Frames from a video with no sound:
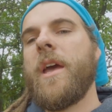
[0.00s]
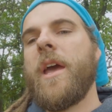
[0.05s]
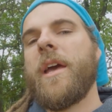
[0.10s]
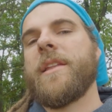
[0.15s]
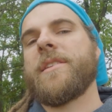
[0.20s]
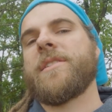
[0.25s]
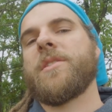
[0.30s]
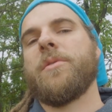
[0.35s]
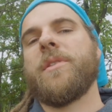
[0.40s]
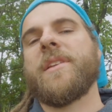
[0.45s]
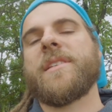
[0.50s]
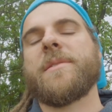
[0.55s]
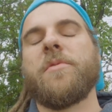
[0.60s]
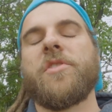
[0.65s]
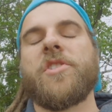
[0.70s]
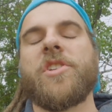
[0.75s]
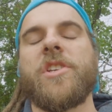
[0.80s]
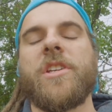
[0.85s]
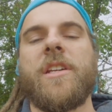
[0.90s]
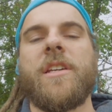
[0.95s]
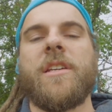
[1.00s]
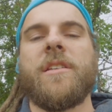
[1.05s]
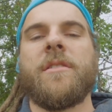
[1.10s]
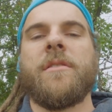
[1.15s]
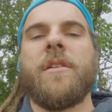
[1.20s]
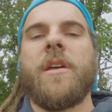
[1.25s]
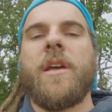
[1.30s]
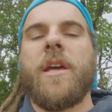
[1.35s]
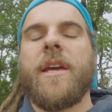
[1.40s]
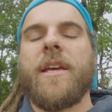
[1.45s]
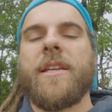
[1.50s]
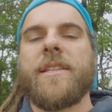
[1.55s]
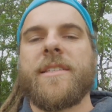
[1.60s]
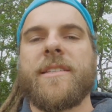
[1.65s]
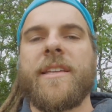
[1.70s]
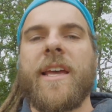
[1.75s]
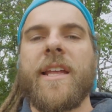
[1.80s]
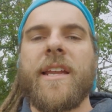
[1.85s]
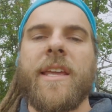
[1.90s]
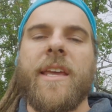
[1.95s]
And so this machine is
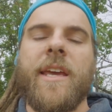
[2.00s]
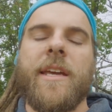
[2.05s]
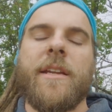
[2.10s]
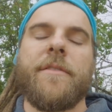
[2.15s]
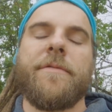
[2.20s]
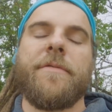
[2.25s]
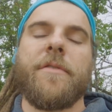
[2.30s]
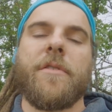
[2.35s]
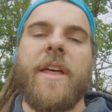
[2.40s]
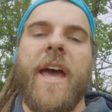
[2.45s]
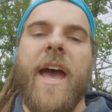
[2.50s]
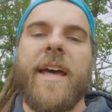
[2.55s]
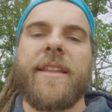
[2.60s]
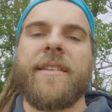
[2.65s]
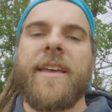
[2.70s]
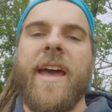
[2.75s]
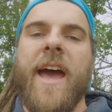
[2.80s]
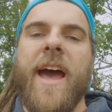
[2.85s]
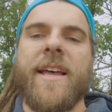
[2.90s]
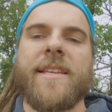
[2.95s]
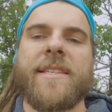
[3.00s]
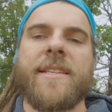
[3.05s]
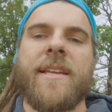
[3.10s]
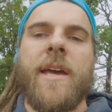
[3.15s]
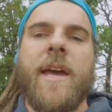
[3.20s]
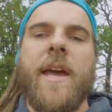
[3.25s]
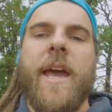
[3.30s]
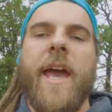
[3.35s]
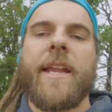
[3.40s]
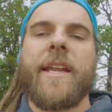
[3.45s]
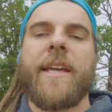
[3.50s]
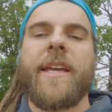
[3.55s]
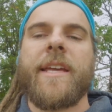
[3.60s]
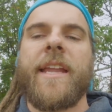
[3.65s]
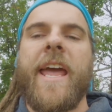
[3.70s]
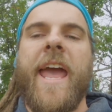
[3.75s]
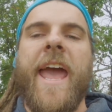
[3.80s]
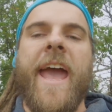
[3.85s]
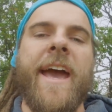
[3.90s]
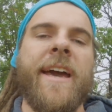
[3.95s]
dedicated for that task, and it can
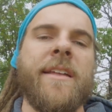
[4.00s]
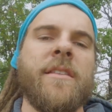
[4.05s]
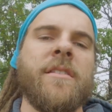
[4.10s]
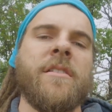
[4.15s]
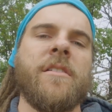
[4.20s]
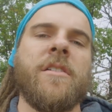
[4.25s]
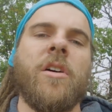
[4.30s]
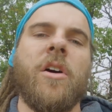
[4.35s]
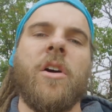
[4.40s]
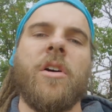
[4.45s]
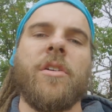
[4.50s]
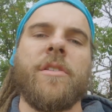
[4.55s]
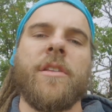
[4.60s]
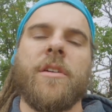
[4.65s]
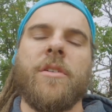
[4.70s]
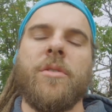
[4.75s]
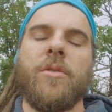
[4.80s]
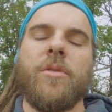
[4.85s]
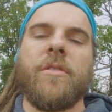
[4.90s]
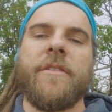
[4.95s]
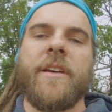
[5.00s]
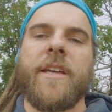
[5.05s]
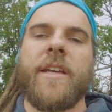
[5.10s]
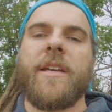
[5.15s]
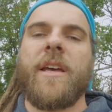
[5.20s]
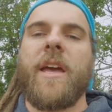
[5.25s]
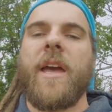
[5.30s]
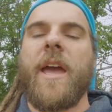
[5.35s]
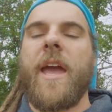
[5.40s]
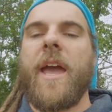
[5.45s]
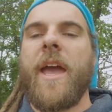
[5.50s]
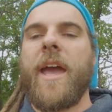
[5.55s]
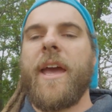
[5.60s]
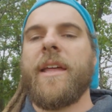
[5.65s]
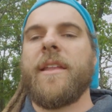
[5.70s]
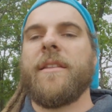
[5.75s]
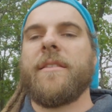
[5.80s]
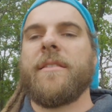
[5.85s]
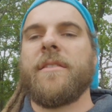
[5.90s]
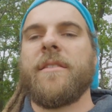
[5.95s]
handle all the cooling
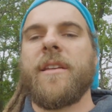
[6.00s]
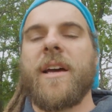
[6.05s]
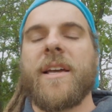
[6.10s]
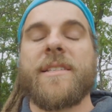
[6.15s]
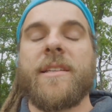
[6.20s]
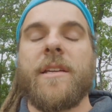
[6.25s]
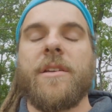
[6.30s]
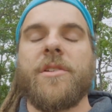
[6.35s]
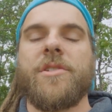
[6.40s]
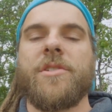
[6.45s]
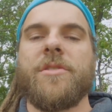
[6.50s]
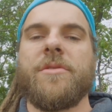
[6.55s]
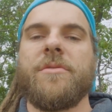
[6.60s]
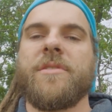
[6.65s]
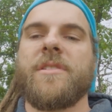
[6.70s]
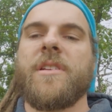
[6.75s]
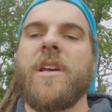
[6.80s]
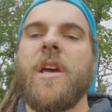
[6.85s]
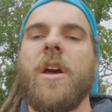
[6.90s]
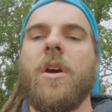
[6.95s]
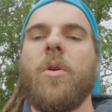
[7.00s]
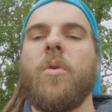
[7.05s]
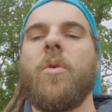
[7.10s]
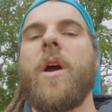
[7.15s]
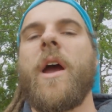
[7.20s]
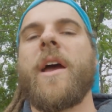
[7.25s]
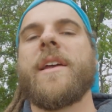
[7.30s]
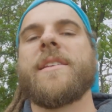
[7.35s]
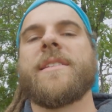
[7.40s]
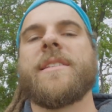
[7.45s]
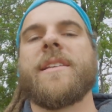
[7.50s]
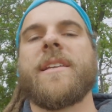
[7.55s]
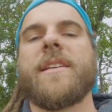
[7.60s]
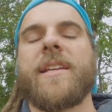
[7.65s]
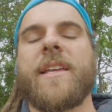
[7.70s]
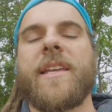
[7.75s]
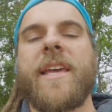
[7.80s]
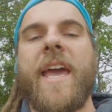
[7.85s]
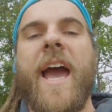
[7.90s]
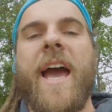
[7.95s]
and dust issues. Whereas the
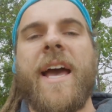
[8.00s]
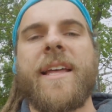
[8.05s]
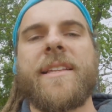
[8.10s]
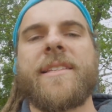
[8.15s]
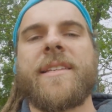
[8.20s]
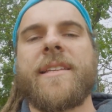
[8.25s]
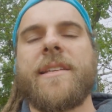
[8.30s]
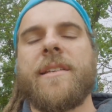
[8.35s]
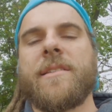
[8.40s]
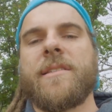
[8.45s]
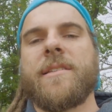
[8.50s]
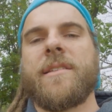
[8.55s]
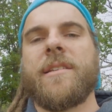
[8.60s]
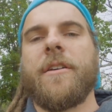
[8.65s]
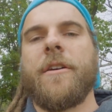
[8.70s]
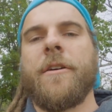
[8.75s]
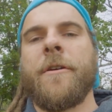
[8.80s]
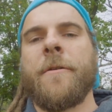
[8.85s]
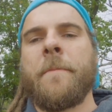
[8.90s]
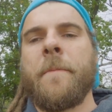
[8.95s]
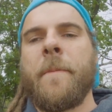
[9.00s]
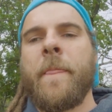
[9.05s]
Cat skid steer,